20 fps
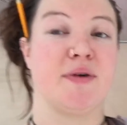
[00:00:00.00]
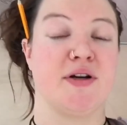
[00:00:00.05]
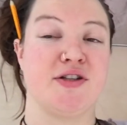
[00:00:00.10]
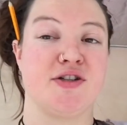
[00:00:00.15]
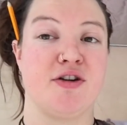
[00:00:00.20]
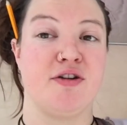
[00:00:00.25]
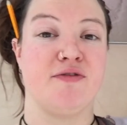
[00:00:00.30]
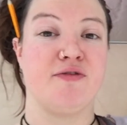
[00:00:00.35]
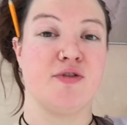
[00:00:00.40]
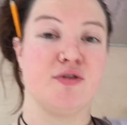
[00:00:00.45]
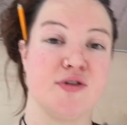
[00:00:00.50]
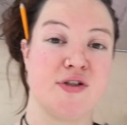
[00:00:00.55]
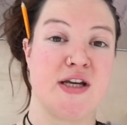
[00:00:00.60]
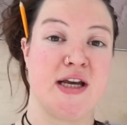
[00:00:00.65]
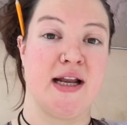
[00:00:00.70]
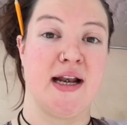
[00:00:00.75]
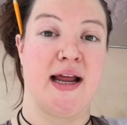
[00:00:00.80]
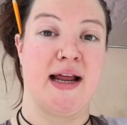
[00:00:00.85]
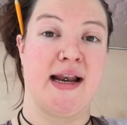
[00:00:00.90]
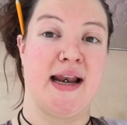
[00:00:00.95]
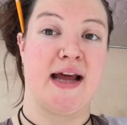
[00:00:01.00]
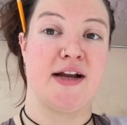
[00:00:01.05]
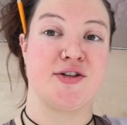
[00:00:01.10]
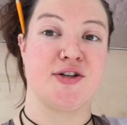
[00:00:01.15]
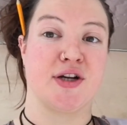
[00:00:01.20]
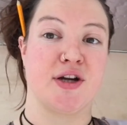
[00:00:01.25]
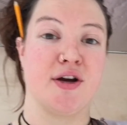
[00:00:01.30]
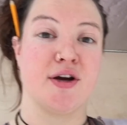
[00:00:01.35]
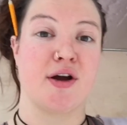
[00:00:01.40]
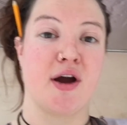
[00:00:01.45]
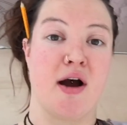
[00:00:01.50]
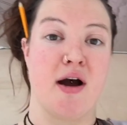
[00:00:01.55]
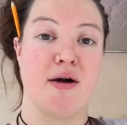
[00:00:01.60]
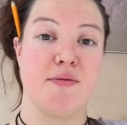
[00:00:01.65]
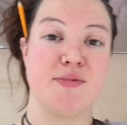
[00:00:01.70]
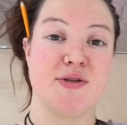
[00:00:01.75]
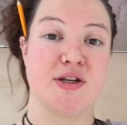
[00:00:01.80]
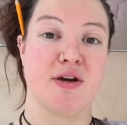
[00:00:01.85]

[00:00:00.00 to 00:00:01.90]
my 240 electric hookup,